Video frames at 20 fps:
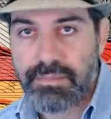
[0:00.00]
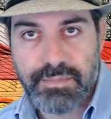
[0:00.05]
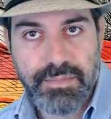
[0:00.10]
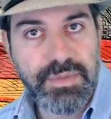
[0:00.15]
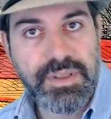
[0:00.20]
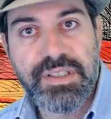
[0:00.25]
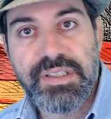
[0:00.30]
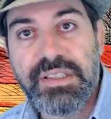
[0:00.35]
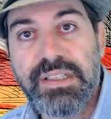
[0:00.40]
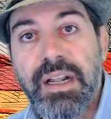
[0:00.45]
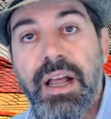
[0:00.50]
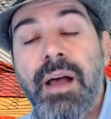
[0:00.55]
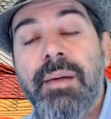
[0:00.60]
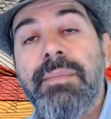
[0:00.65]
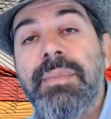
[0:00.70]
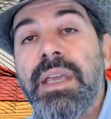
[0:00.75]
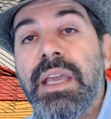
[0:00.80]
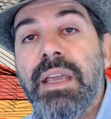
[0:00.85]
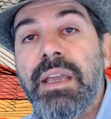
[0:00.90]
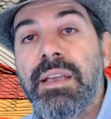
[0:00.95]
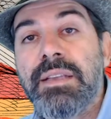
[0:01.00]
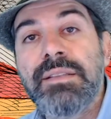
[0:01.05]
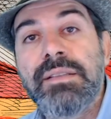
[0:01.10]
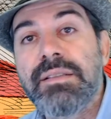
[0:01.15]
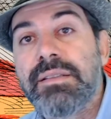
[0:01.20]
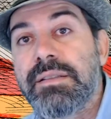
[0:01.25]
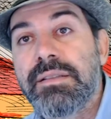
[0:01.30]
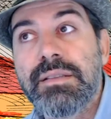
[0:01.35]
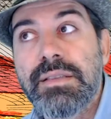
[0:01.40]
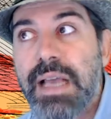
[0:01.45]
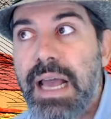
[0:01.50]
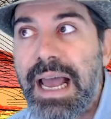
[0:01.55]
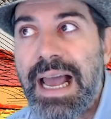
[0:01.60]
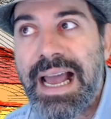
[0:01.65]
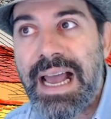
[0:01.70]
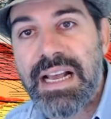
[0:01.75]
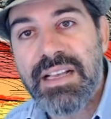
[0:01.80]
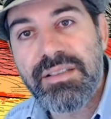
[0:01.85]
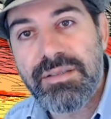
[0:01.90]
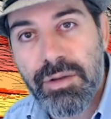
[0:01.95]
Islamists,
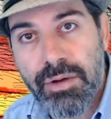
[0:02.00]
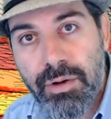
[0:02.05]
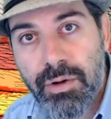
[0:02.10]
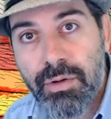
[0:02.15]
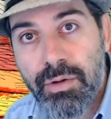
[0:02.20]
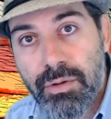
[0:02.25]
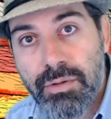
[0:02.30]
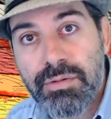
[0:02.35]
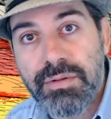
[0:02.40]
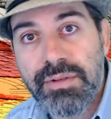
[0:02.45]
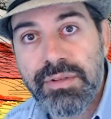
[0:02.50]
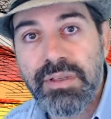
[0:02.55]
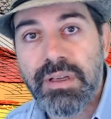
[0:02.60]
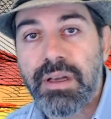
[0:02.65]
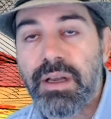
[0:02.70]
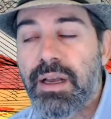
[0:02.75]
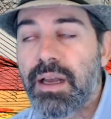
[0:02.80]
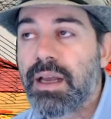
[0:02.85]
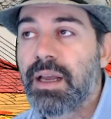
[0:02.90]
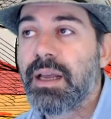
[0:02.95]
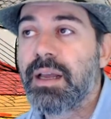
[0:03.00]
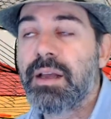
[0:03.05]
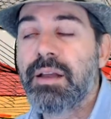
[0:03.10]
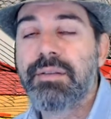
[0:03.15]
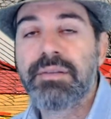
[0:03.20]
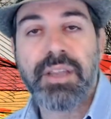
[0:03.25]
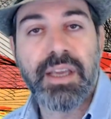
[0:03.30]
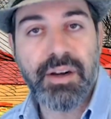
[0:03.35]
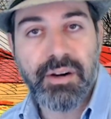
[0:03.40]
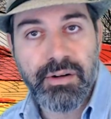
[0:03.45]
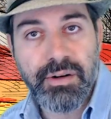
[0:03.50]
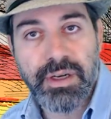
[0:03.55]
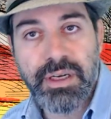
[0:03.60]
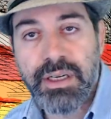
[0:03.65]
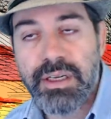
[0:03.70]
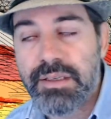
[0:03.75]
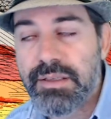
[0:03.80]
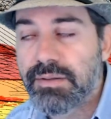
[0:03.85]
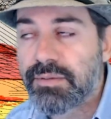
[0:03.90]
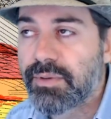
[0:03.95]
assholes,
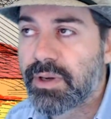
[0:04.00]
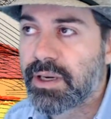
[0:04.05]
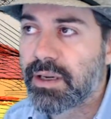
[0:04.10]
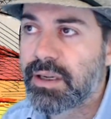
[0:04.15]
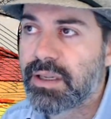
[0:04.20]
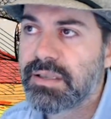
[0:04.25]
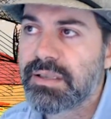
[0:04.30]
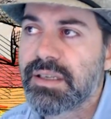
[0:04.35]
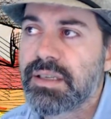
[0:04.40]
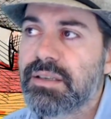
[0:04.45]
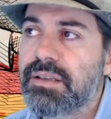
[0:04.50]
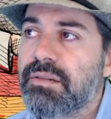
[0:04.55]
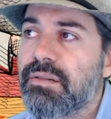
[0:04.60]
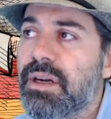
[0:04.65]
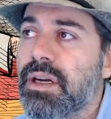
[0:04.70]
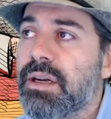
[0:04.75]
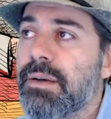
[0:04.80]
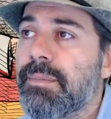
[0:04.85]
terrorists, etc.